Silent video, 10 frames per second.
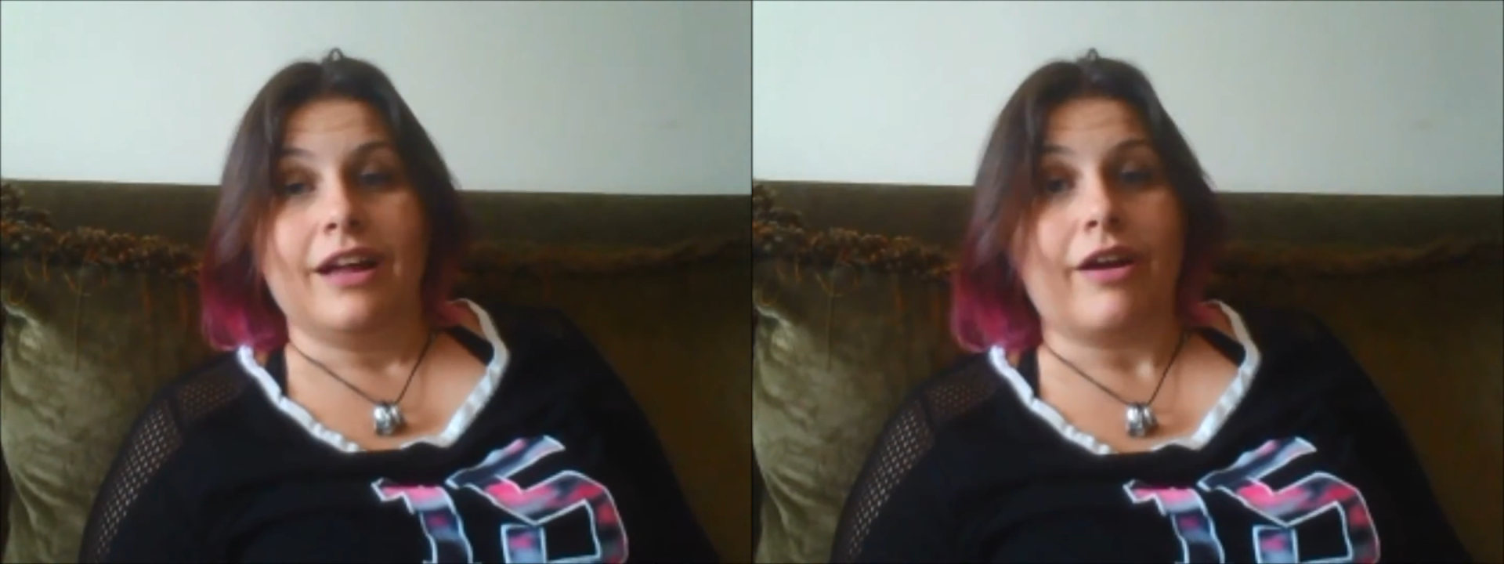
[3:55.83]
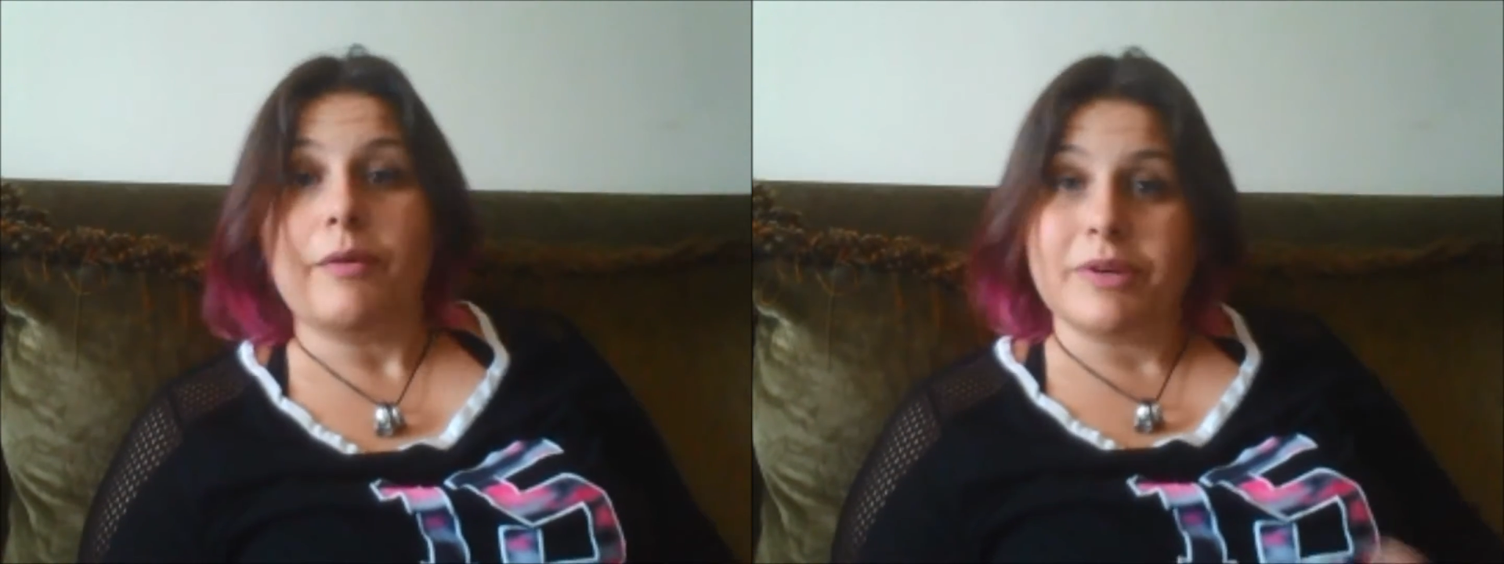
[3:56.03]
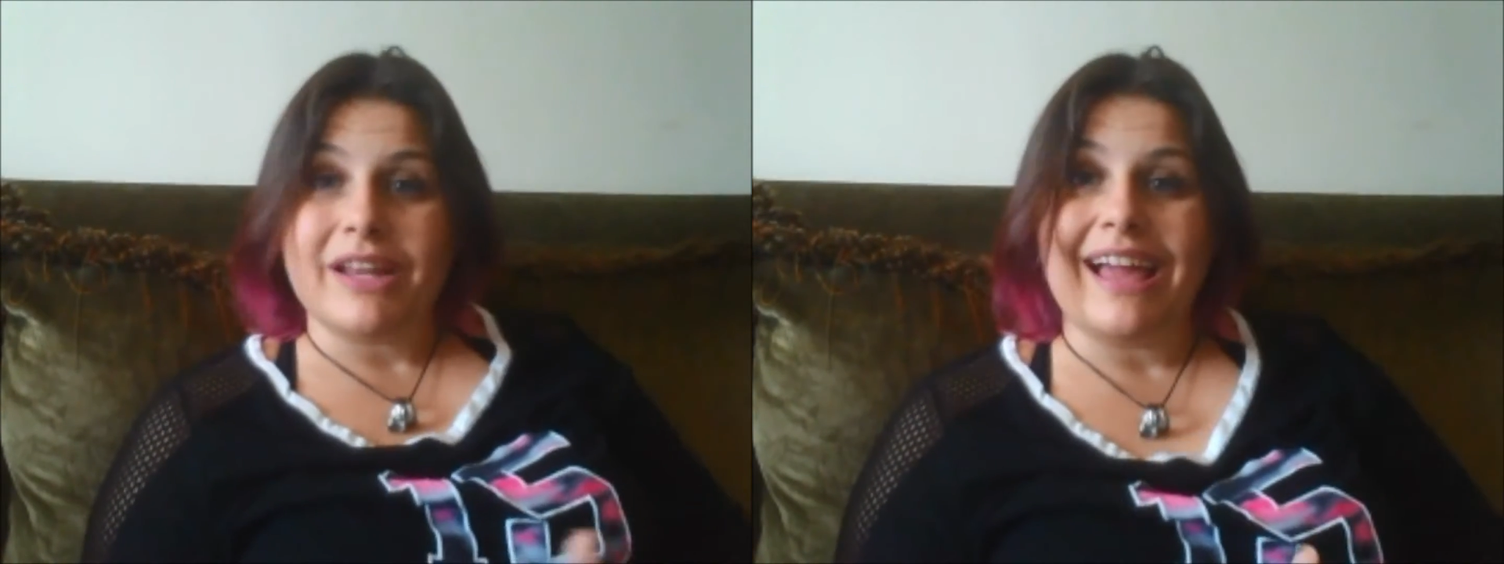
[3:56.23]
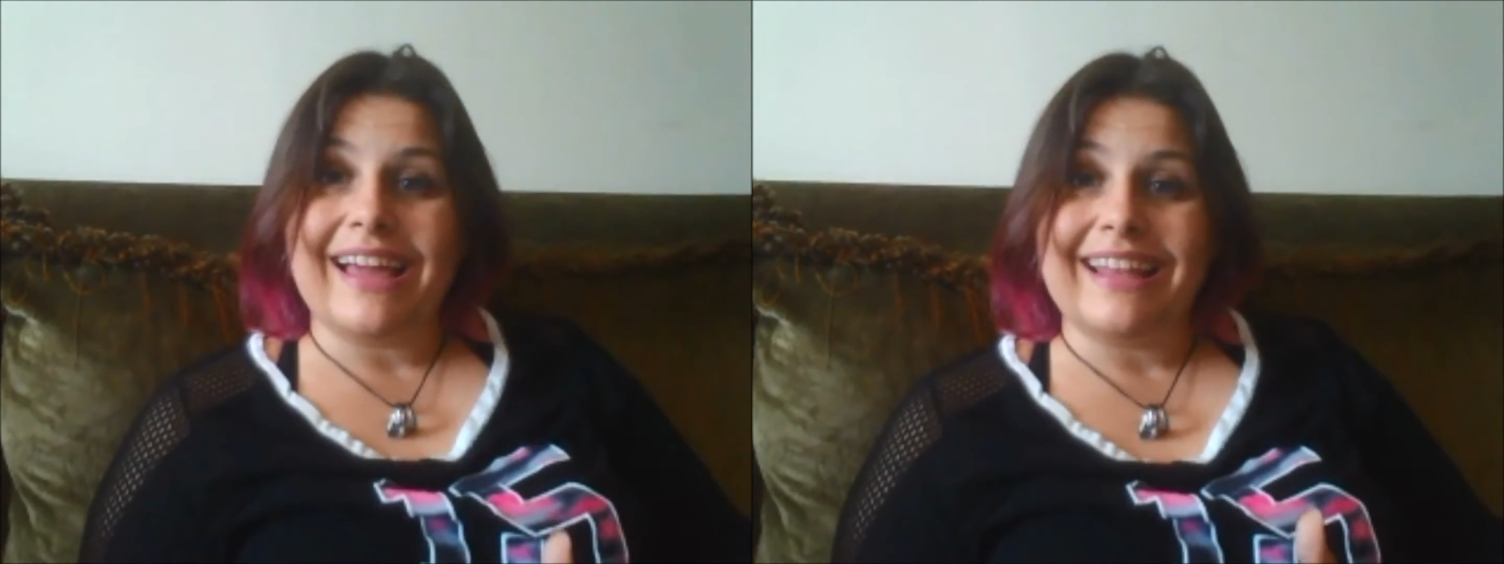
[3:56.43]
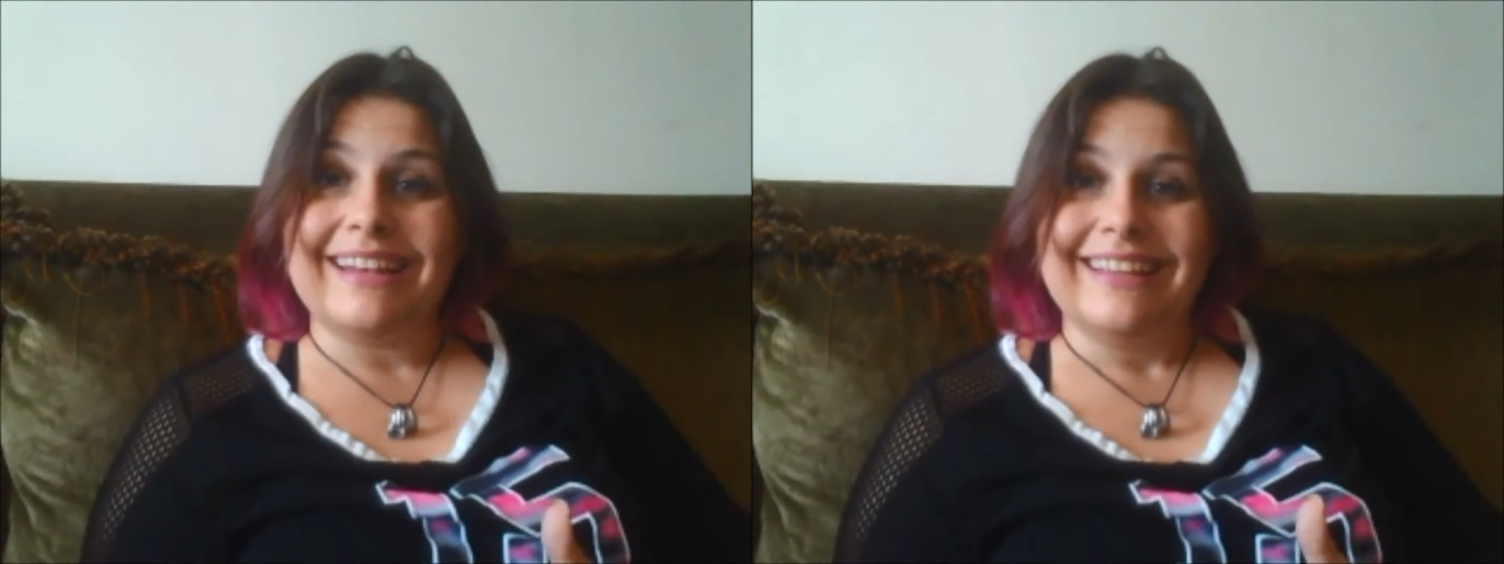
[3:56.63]
All right, we're
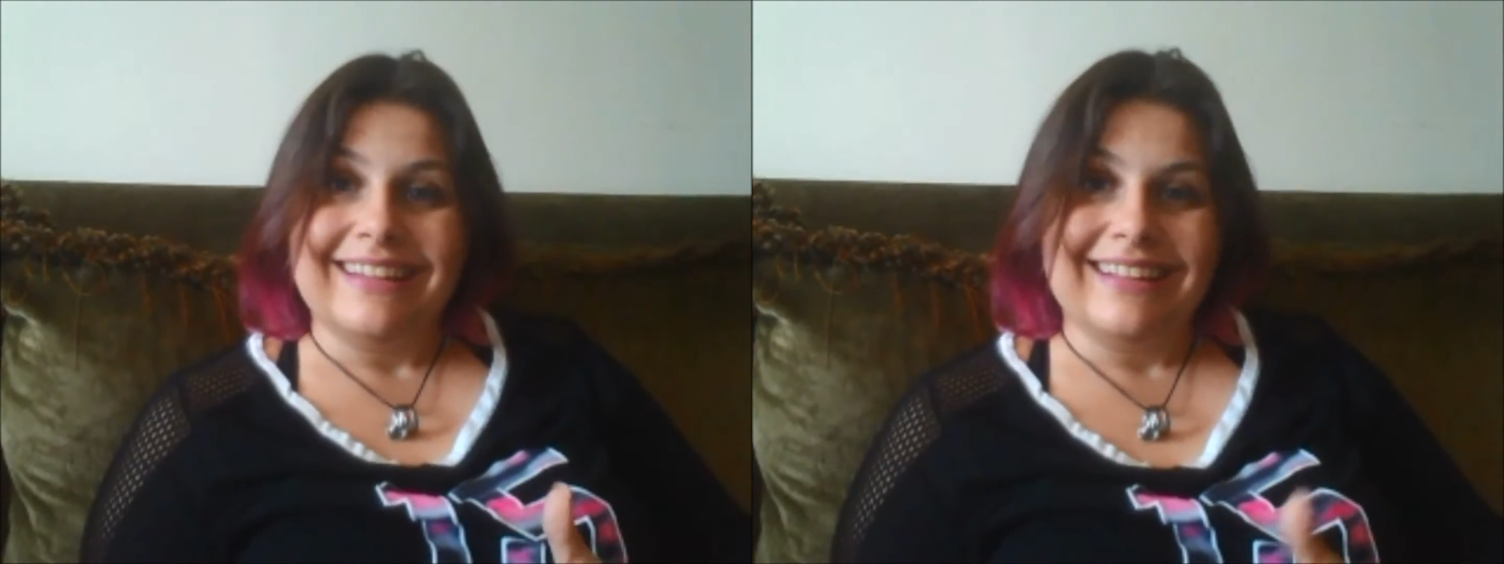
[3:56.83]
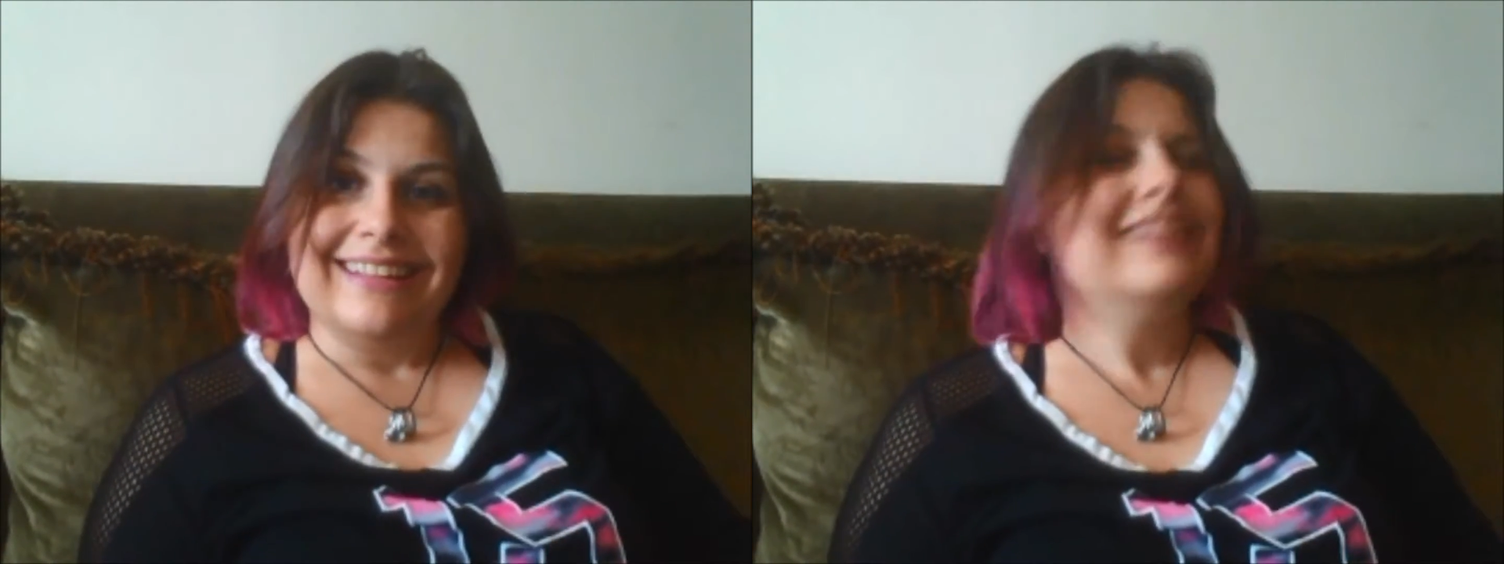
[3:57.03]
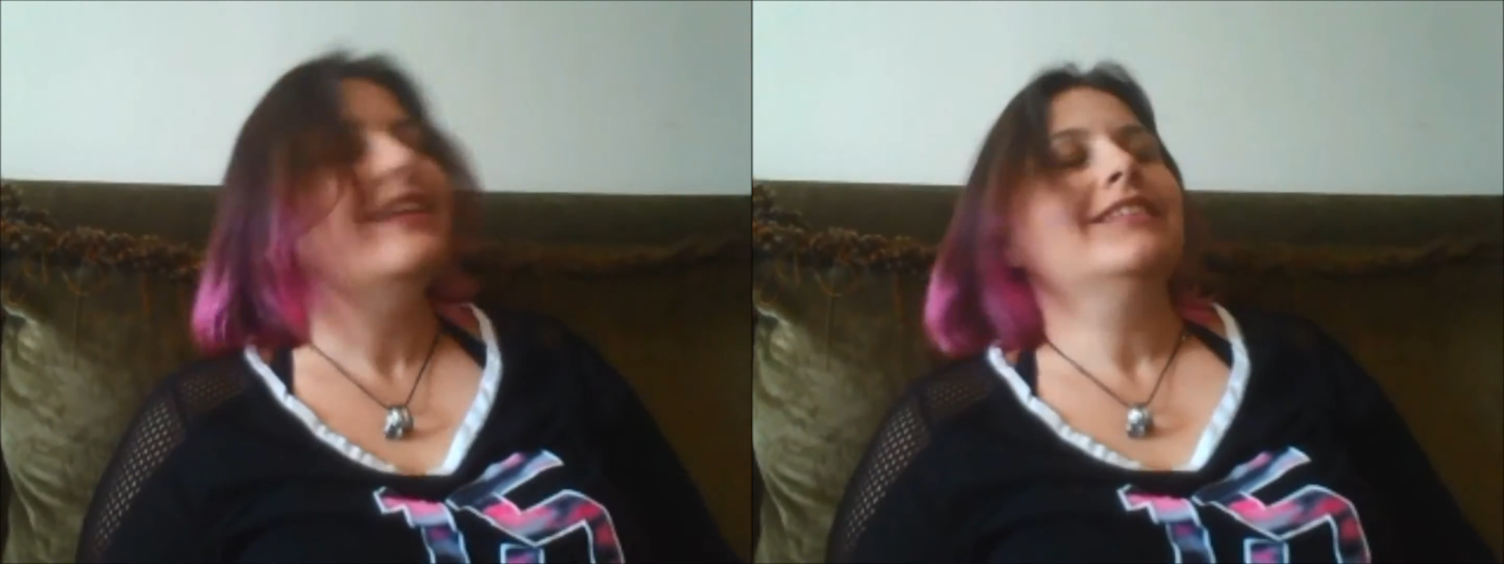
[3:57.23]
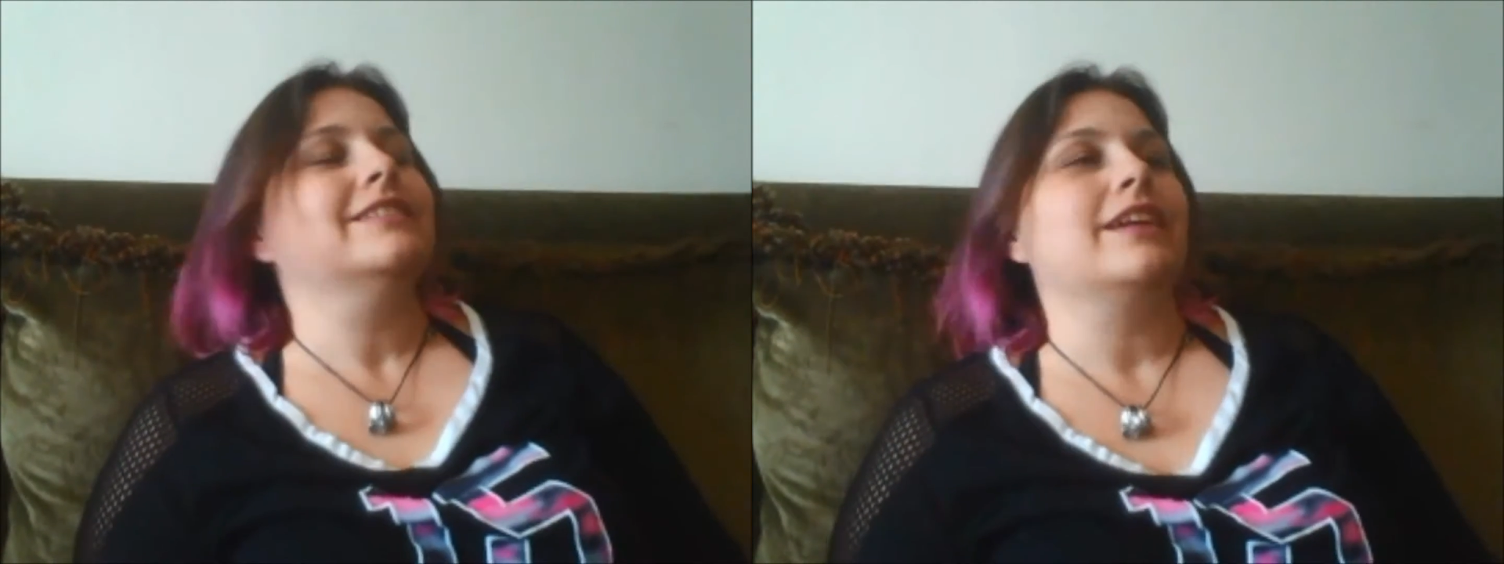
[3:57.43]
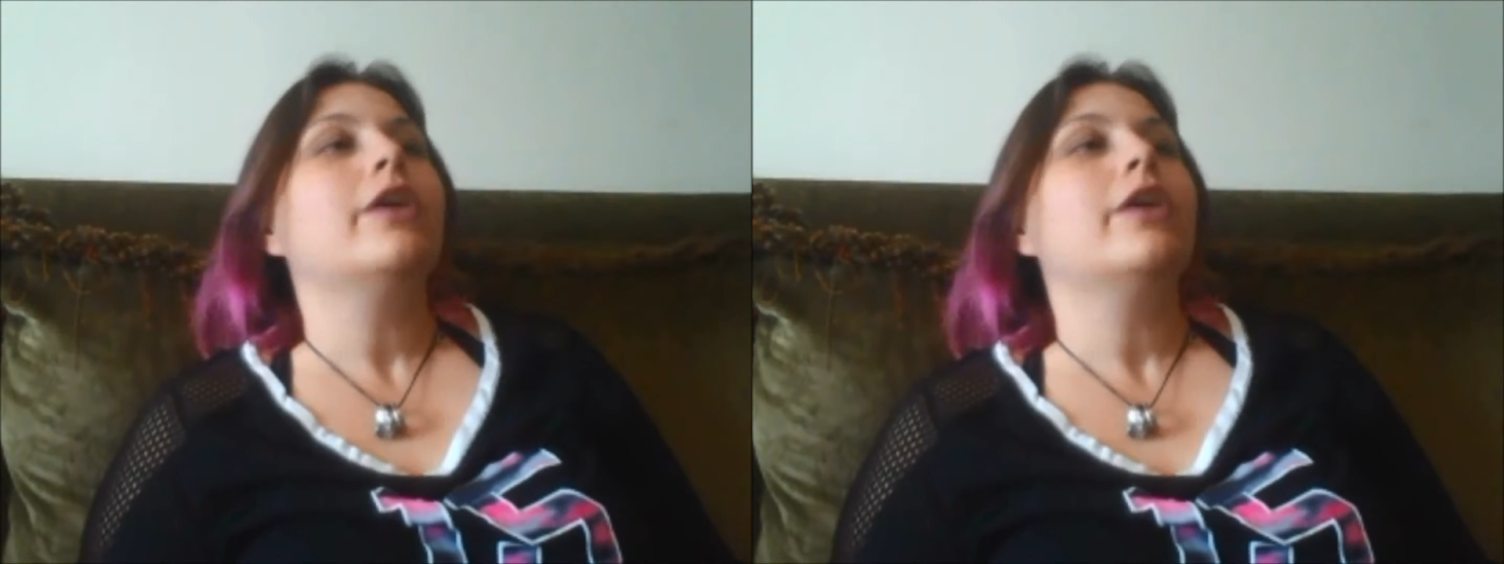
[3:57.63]
done. So,